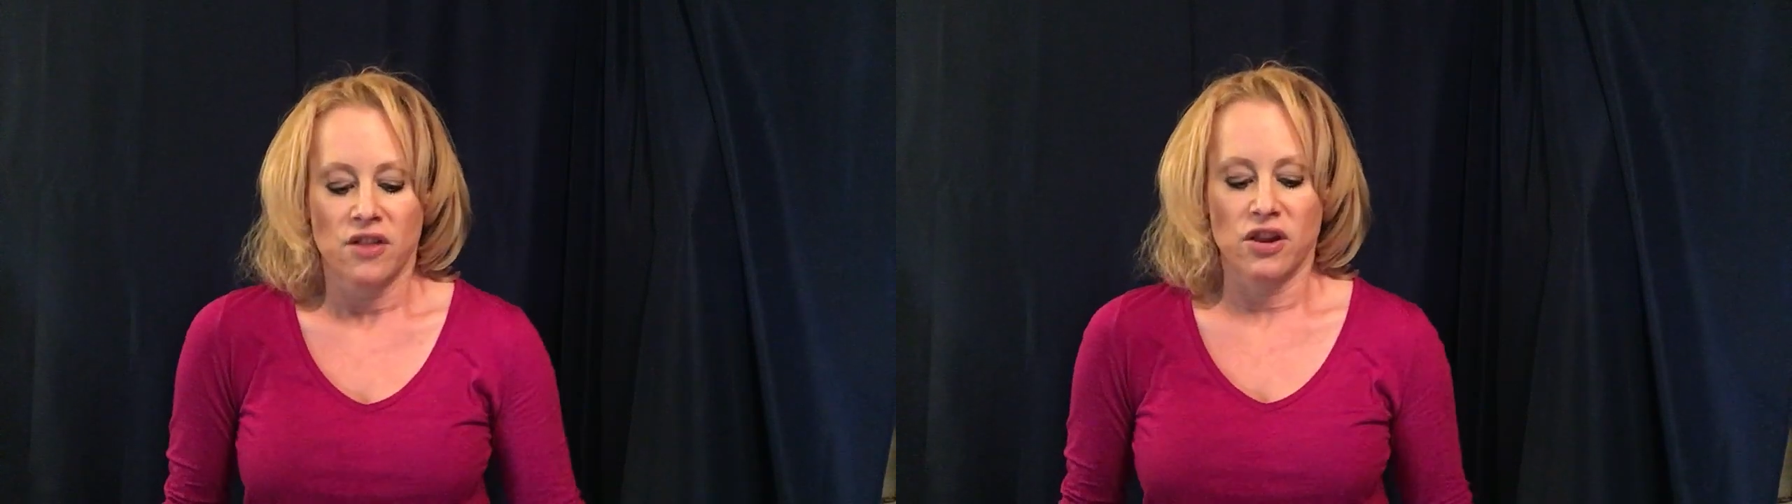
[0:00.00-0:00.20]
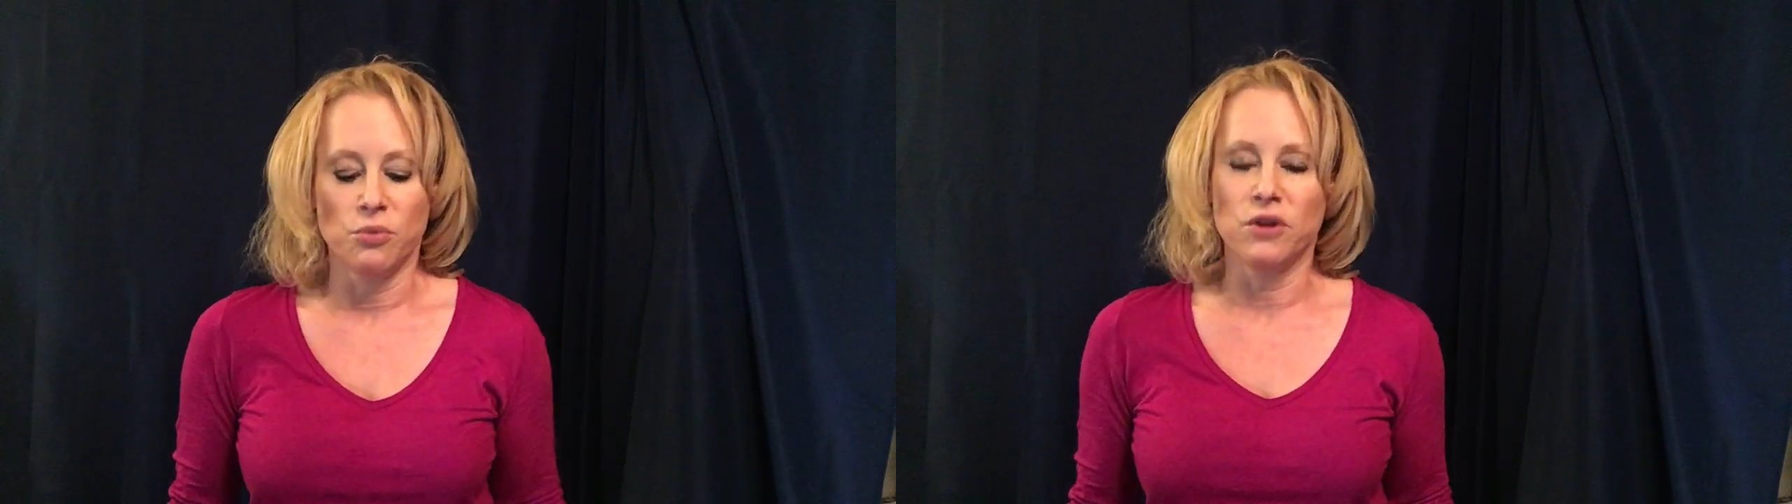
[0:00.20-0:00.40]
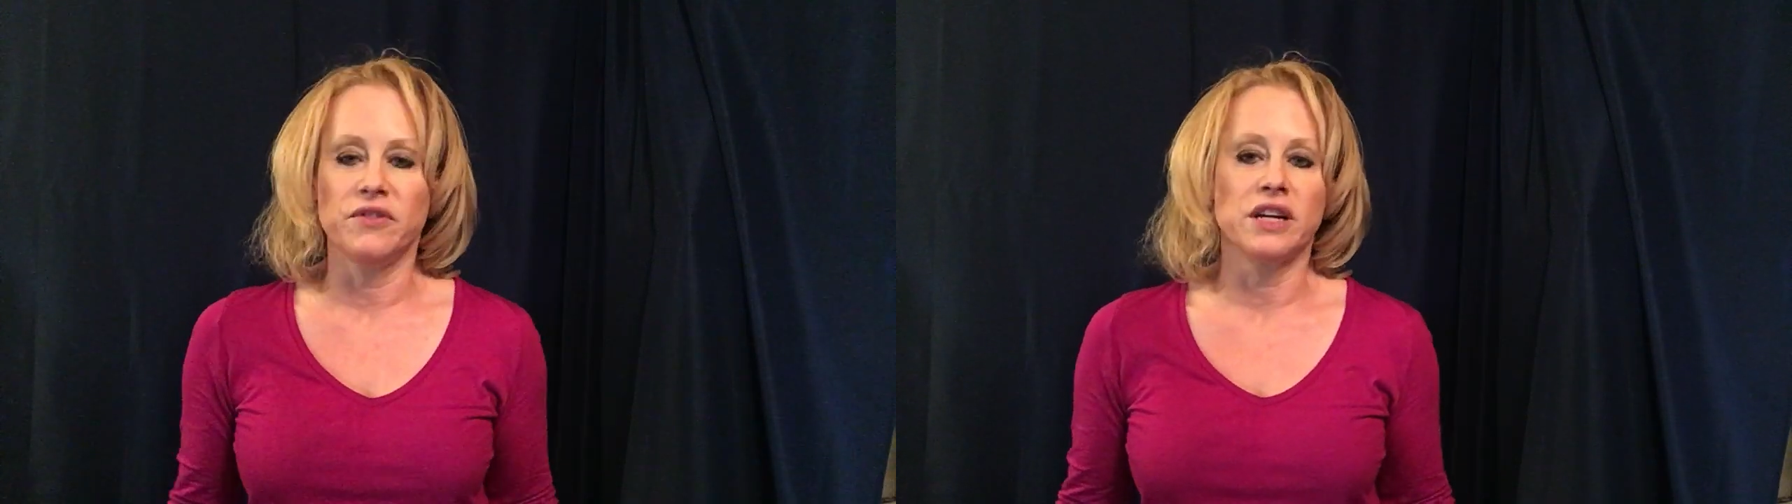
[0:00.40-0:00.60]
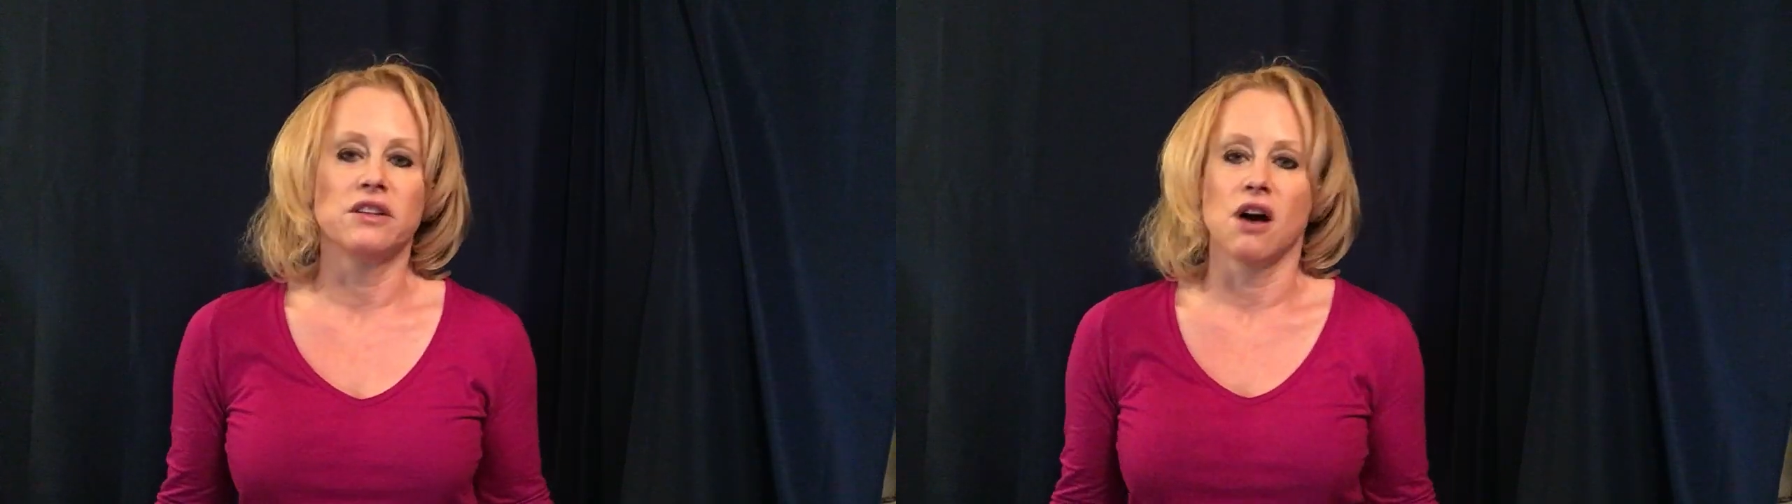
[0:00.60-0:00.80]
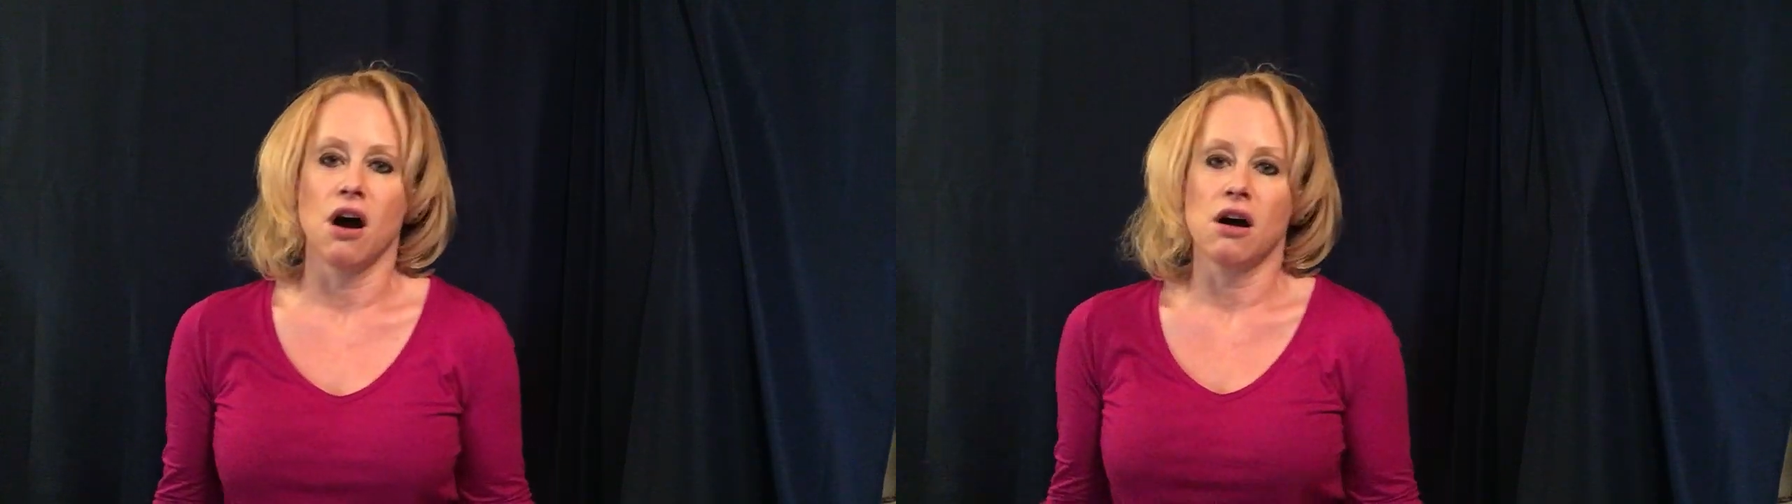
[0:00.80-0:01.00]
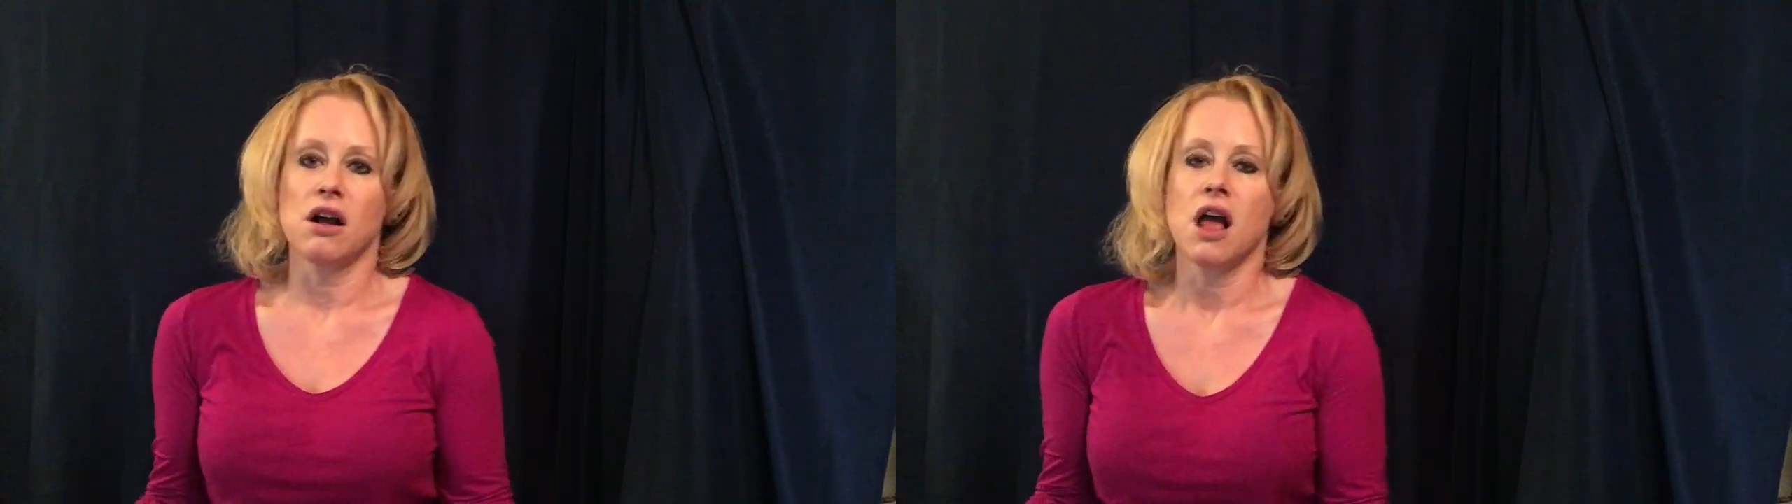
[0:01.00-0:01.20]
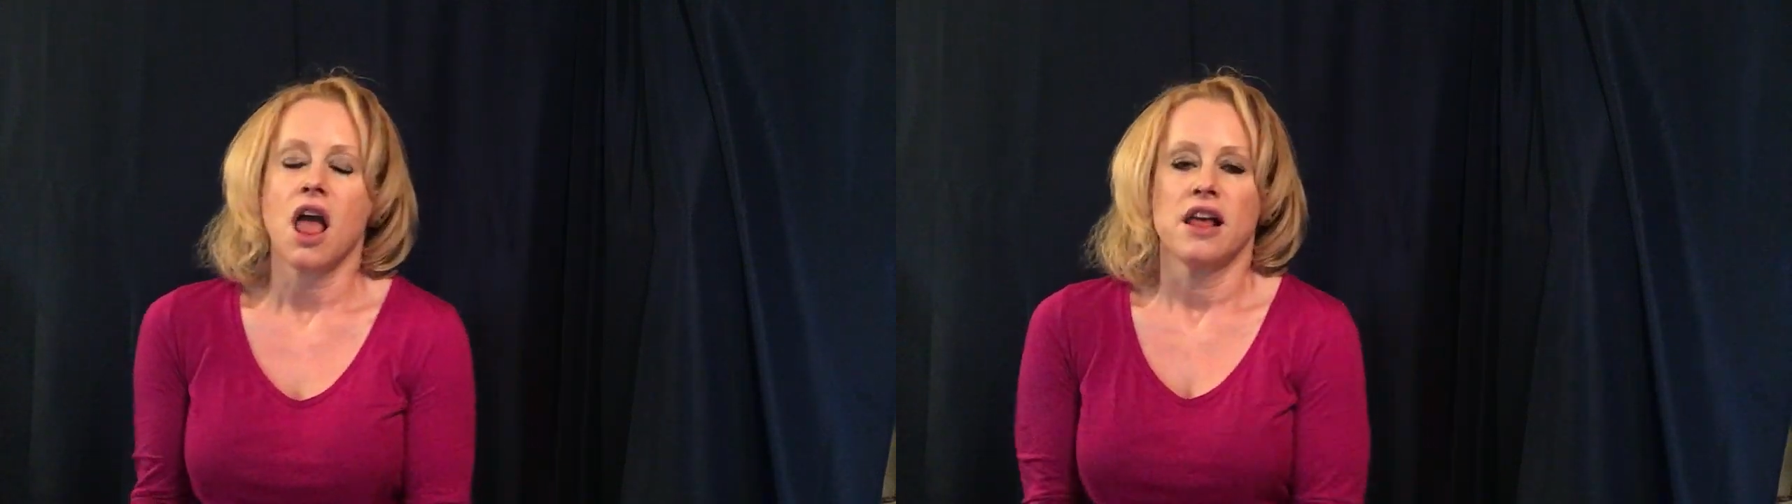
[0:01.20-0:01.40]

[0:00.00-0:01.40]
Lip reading: Then moving along,